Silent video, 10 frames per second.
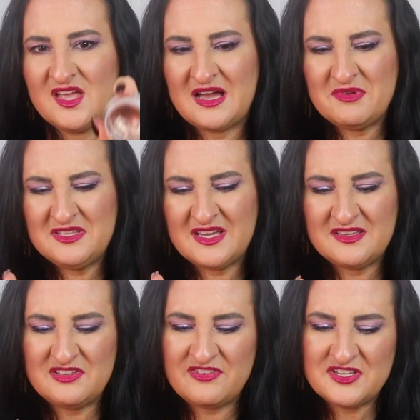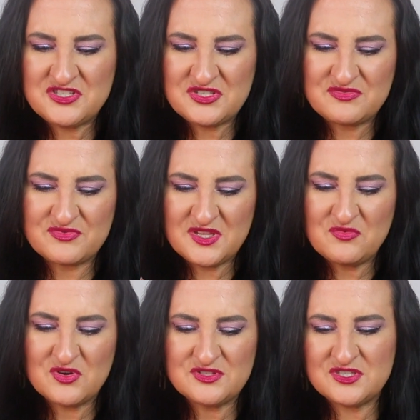I mean, if I just really
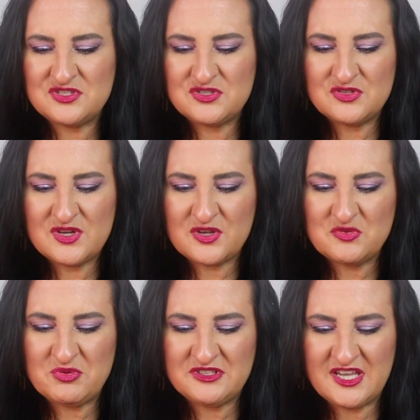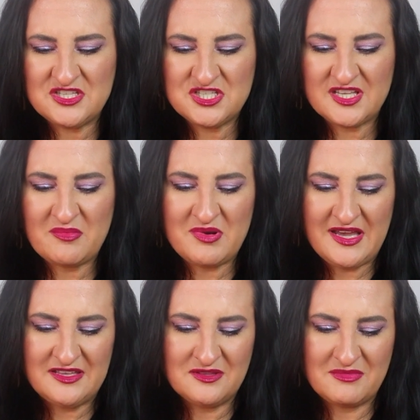wanted to, I could potentially
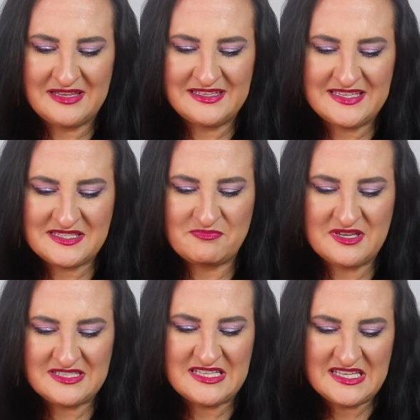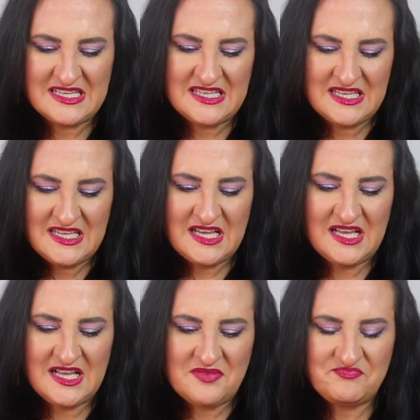apply it on my lids, but
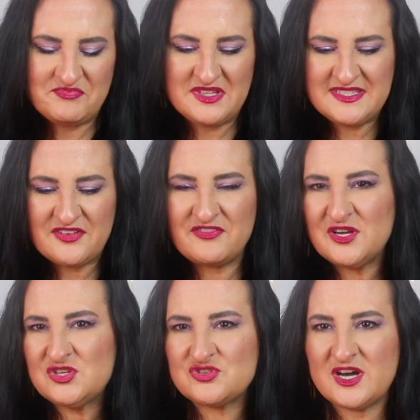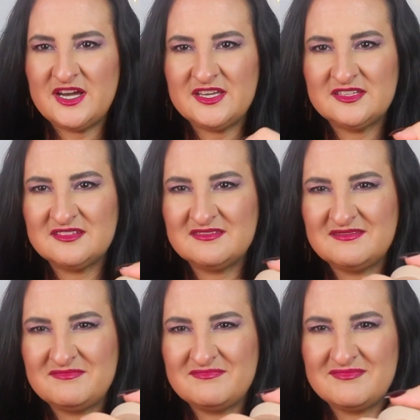it's like very dry
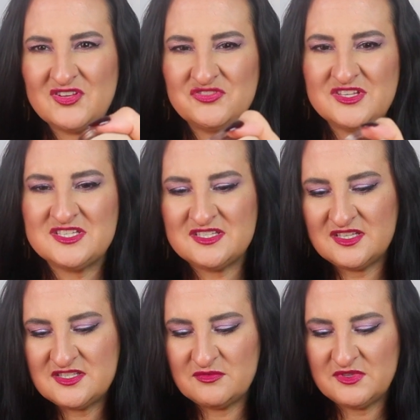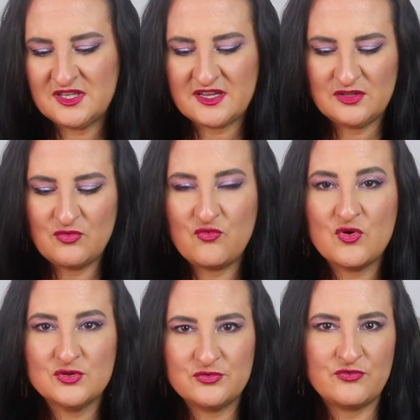and not necessarily something I kind of
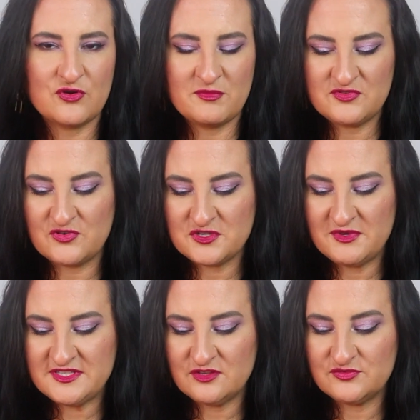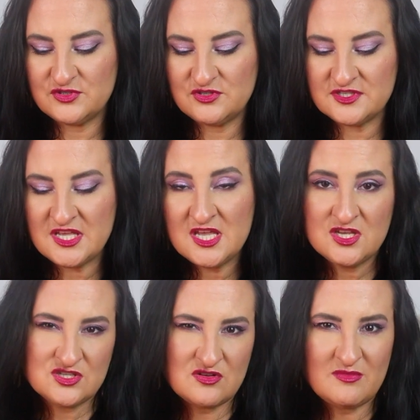want to force myself to use.
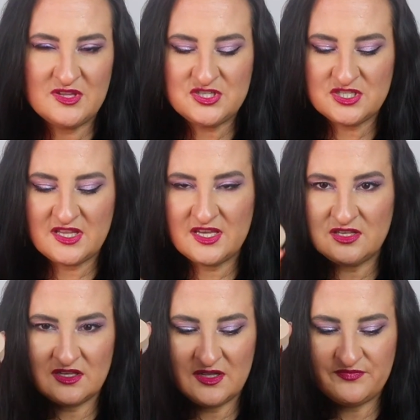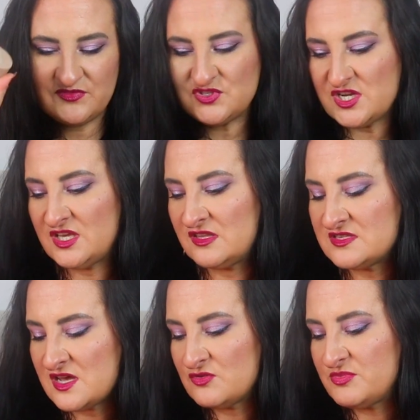So I'm literally like checking this out